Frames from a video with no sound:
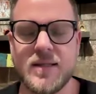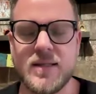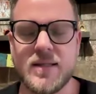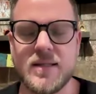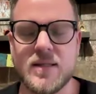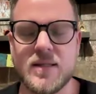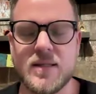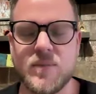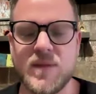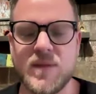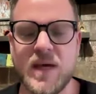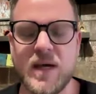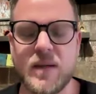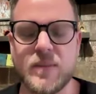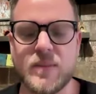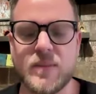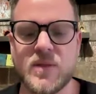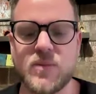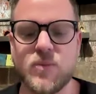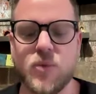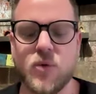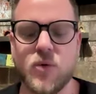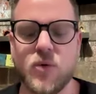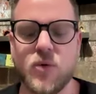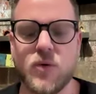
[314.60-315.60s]

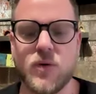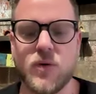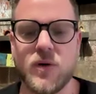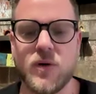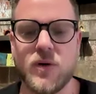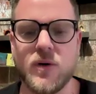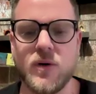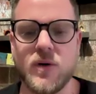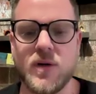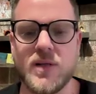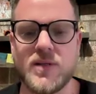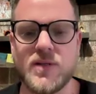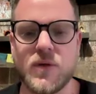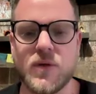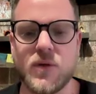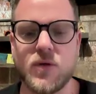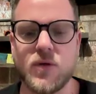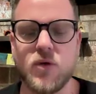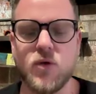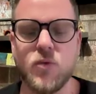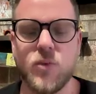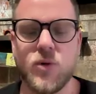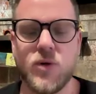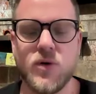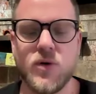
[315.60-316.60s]
Sometimes born as a
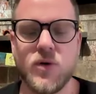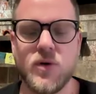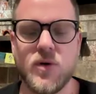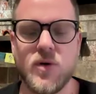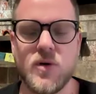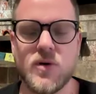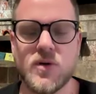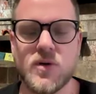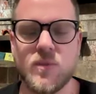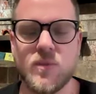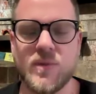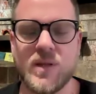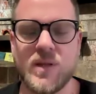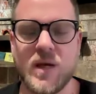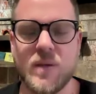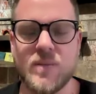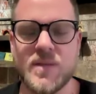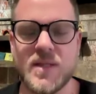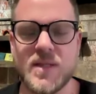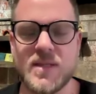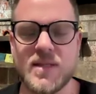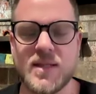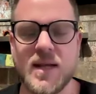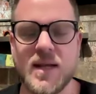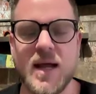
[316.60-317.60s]
human,
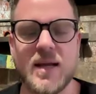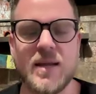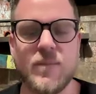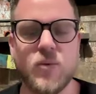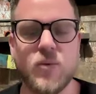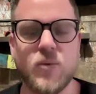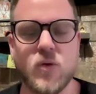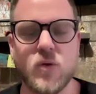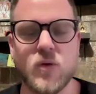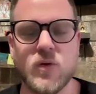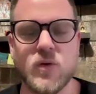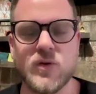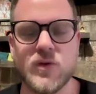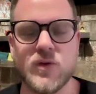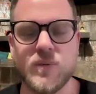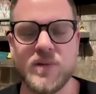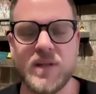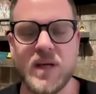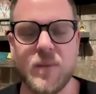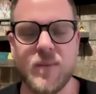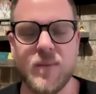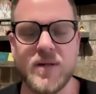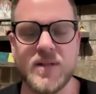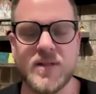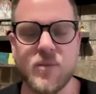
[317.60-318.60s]
sometimes as an animal,
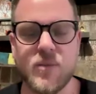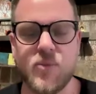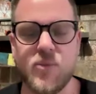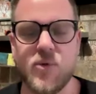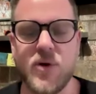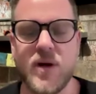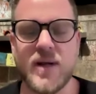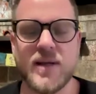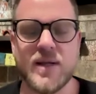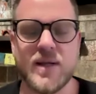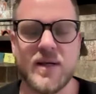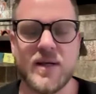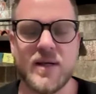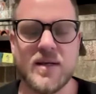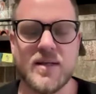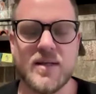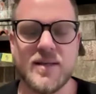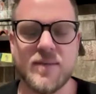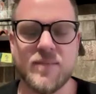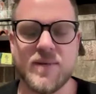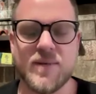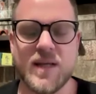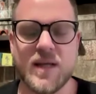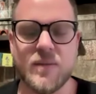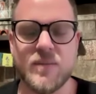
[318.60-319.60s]
sometimes as a preta,
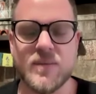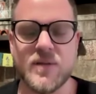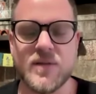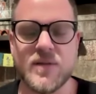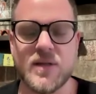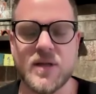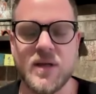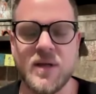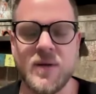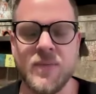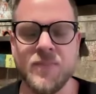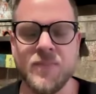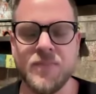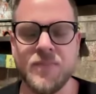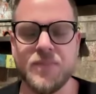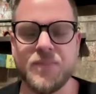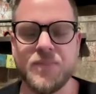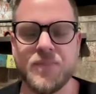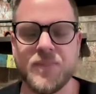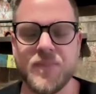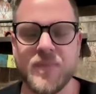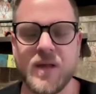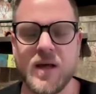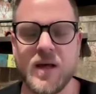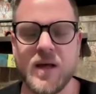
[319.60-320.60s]
sometimes
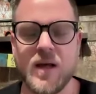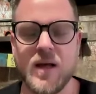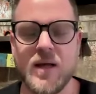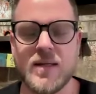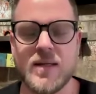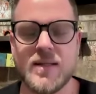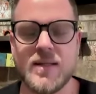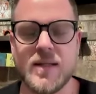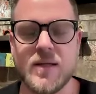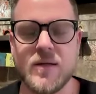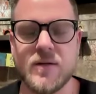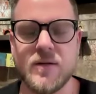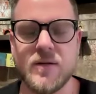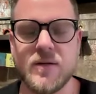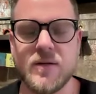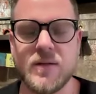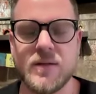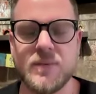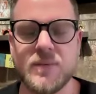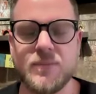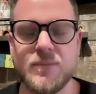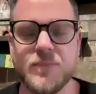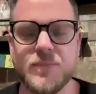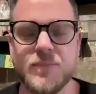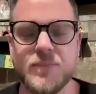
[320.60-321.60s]
as a
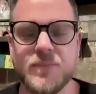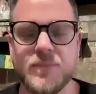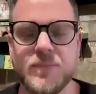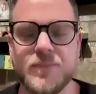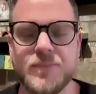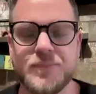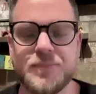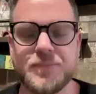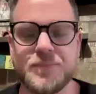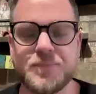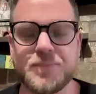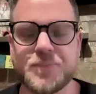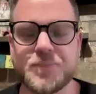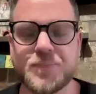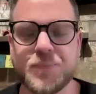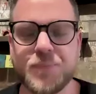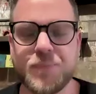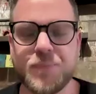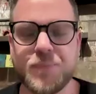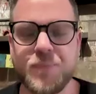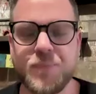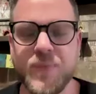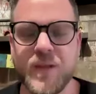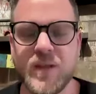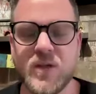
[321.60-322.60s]

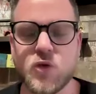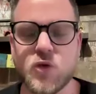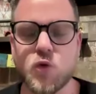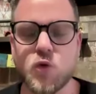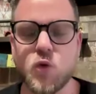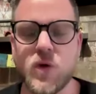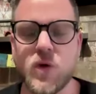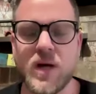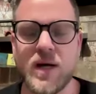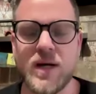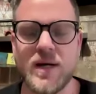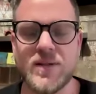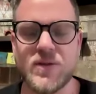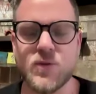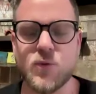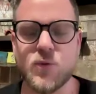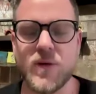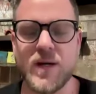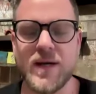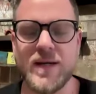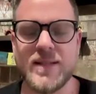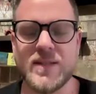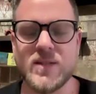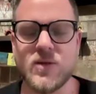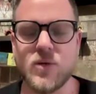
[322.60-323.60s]
sura,
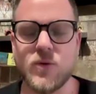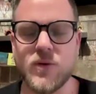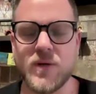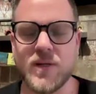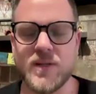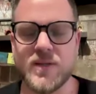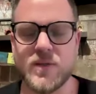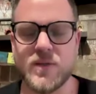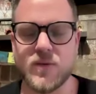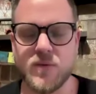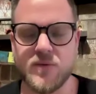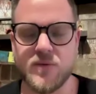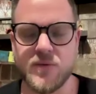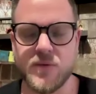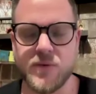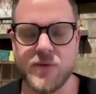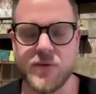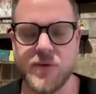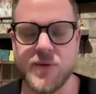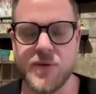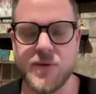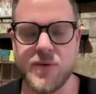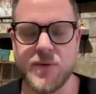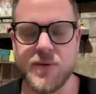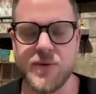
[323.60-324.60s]
and so on and so
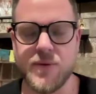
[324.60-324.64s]
forth.